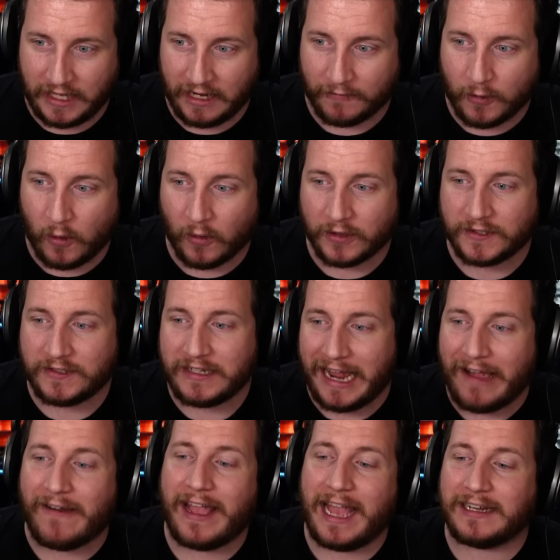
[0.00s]
And of course,
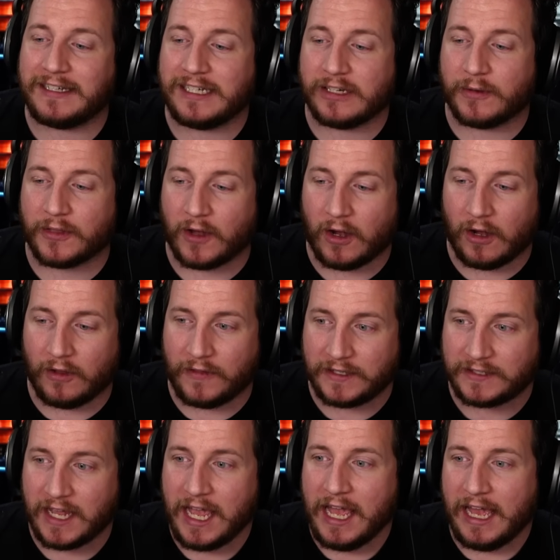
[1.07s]
now I had to deal with all this